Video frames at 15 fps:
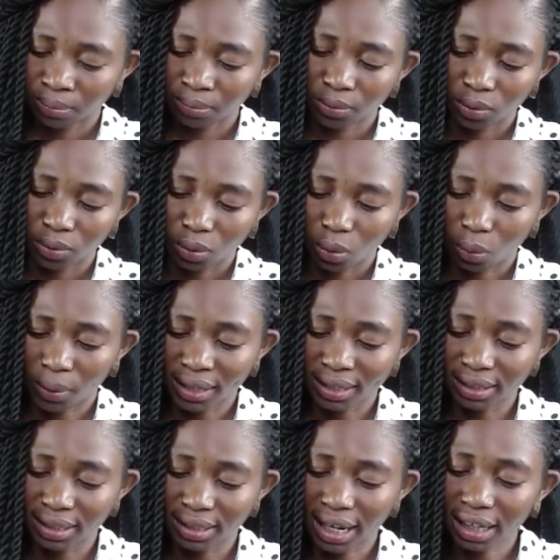when the
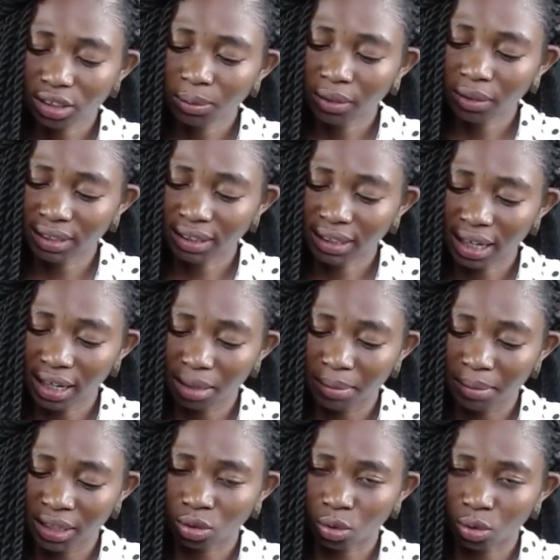atoms of these elements go
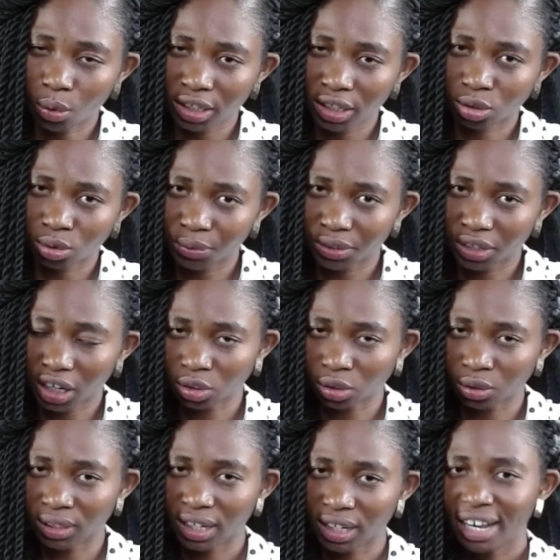into reaction,
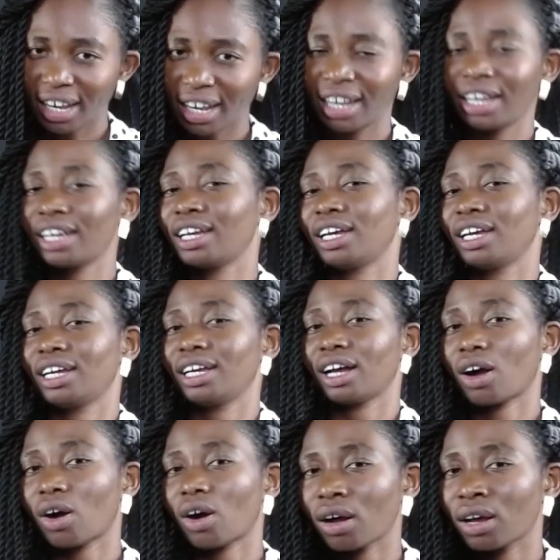
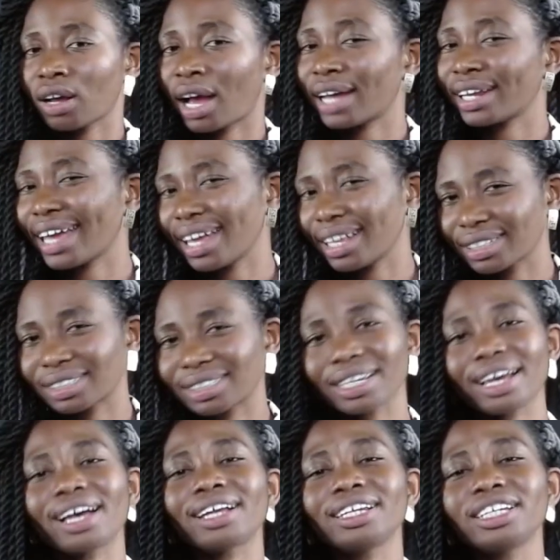an
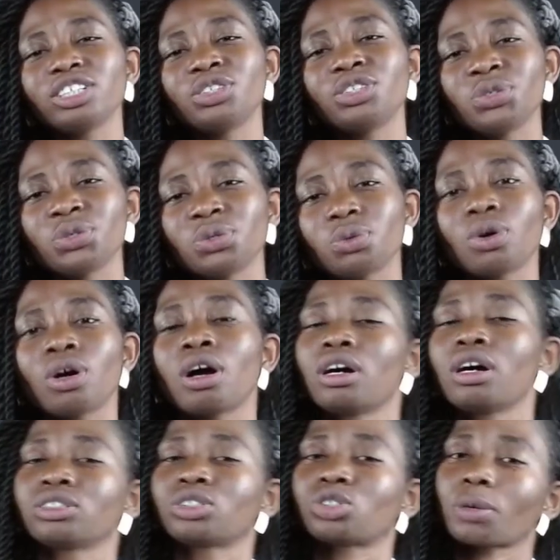entirely new
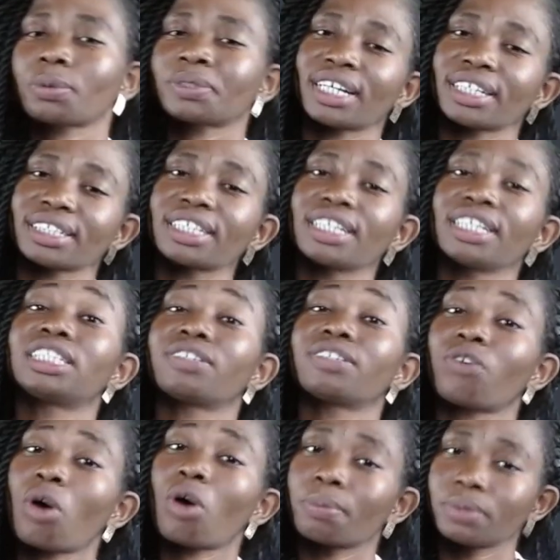substance is
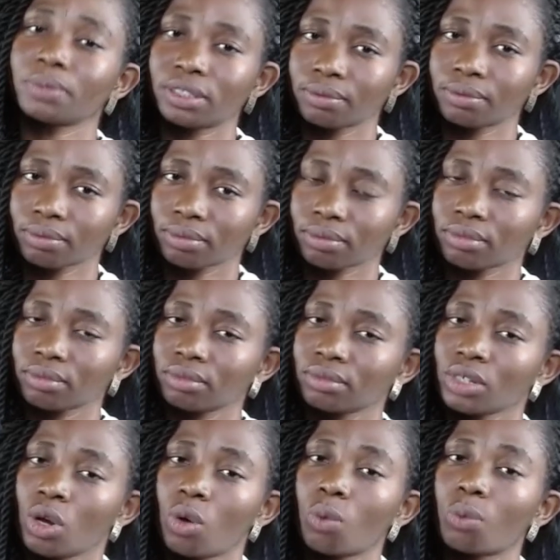formed,
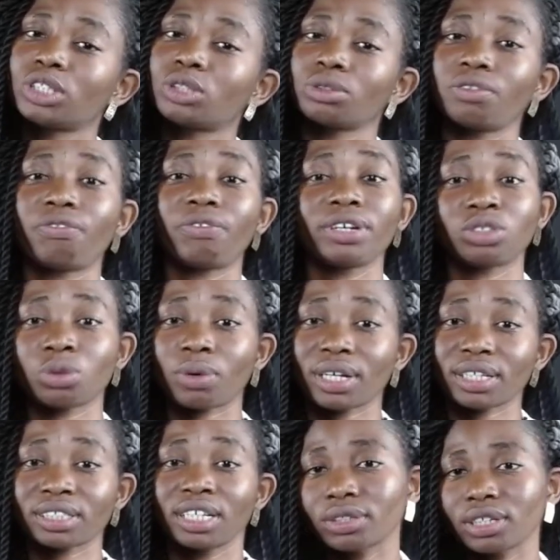which we refer to as
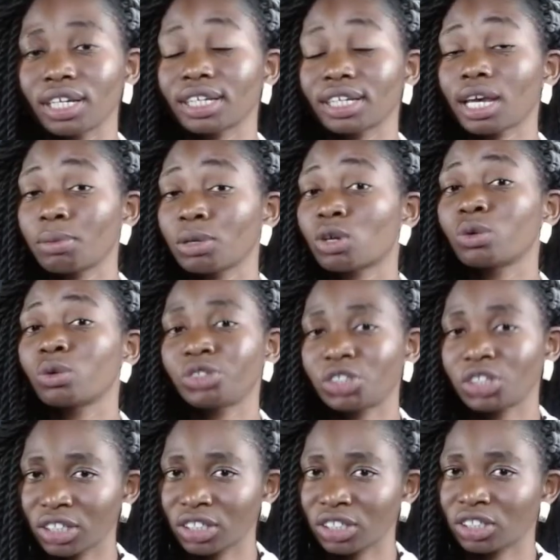a chemical
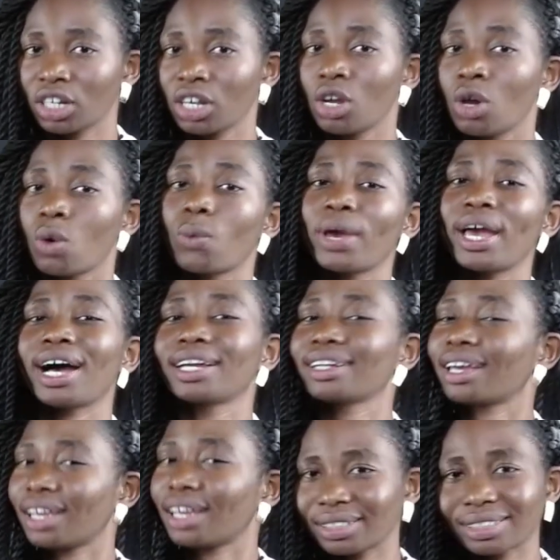change, where an
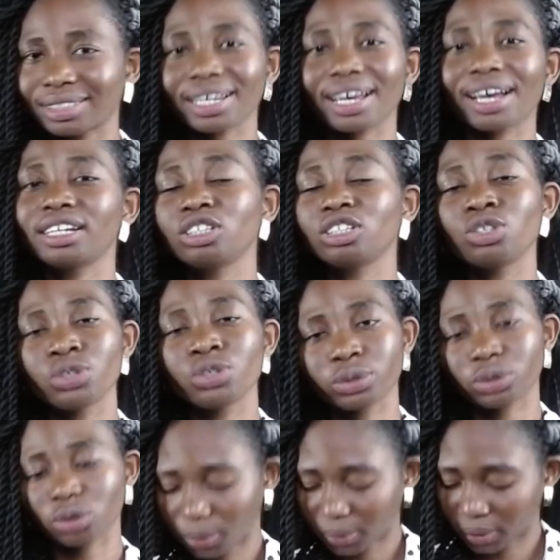entirely new
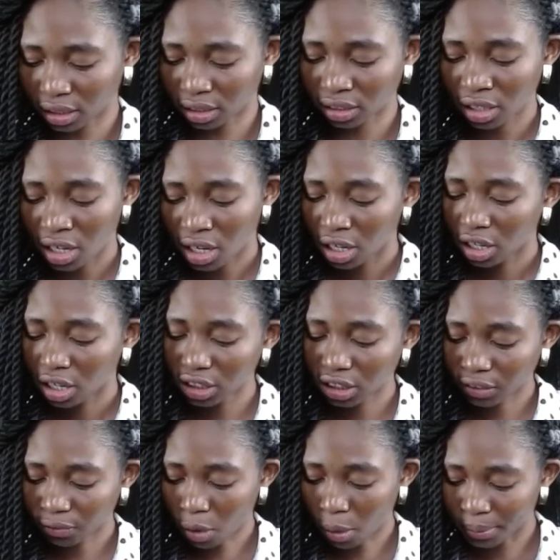substance is
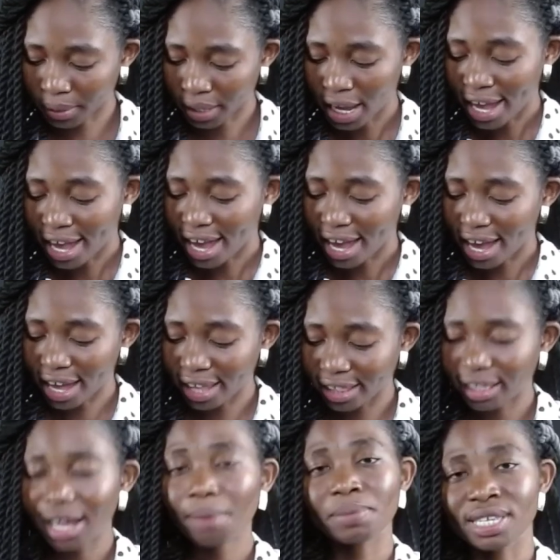formed. And that
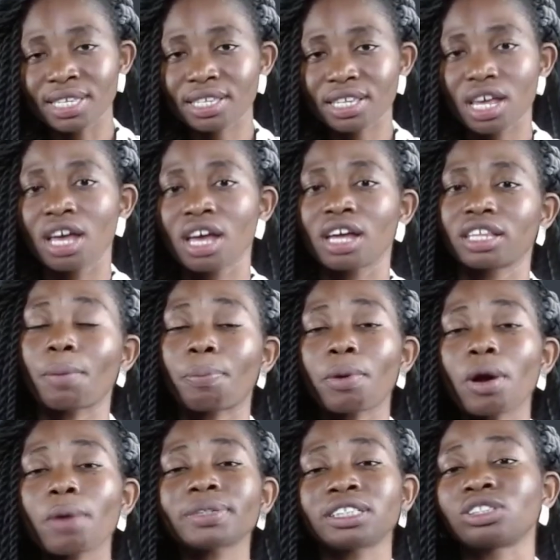means the
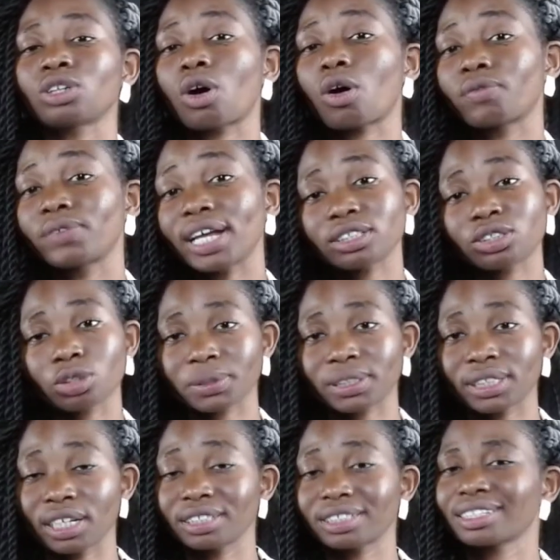properties of that
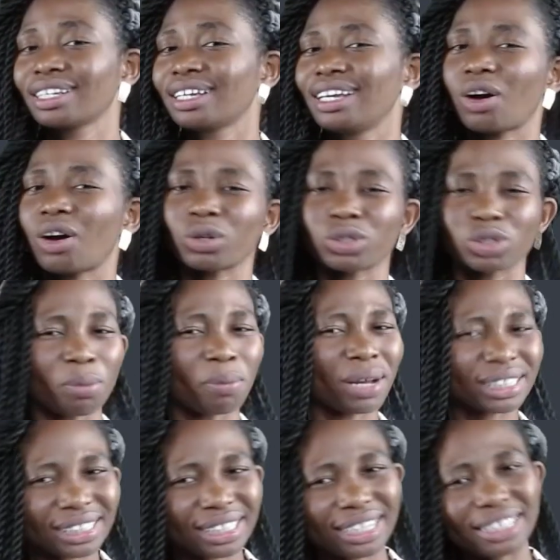substance
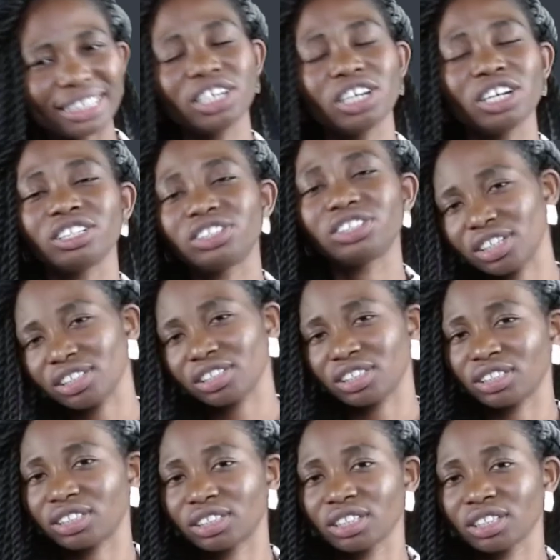automatically
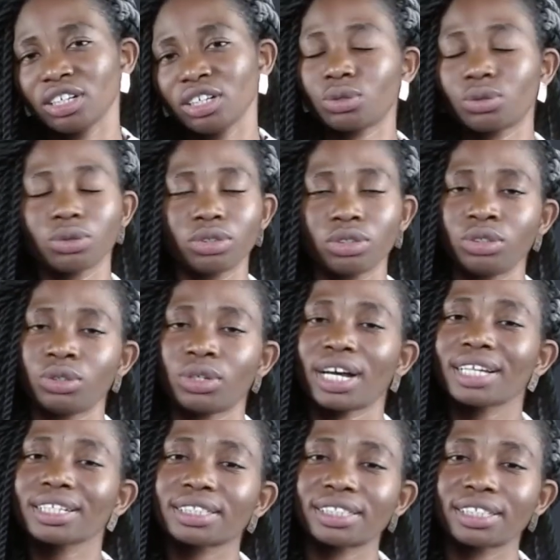changes. So you can't
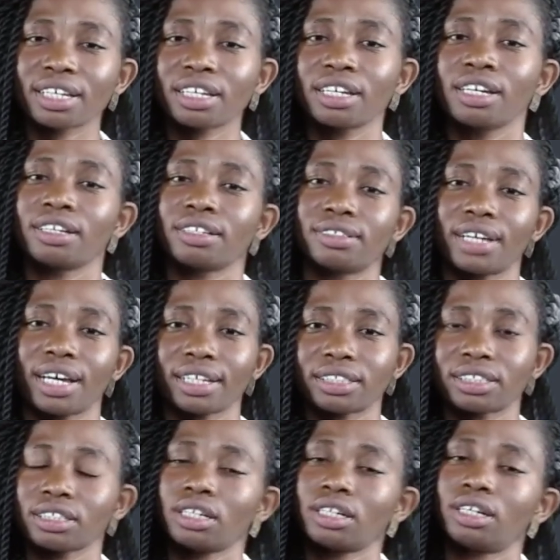say that
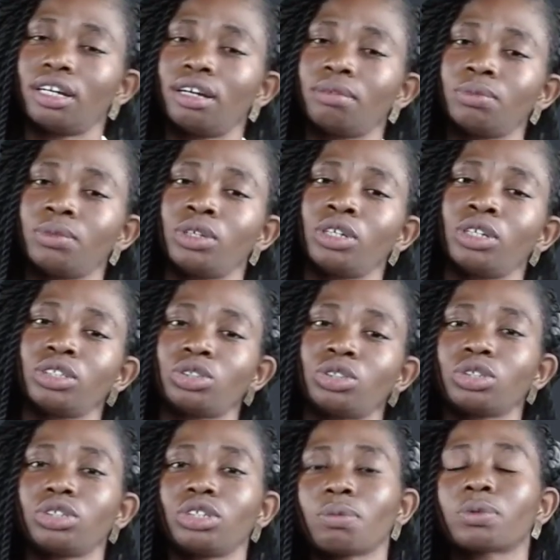
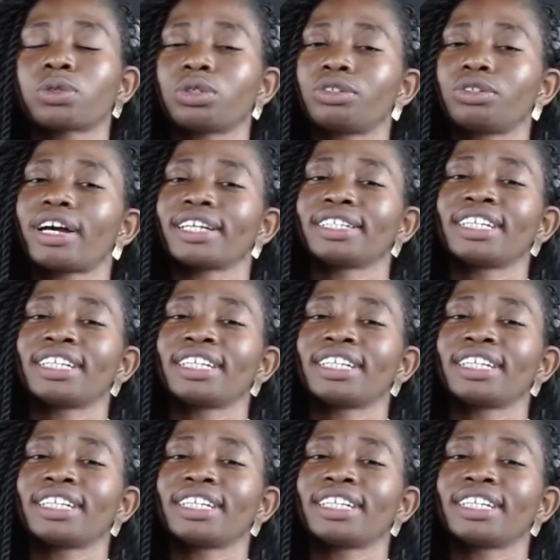sodium chloride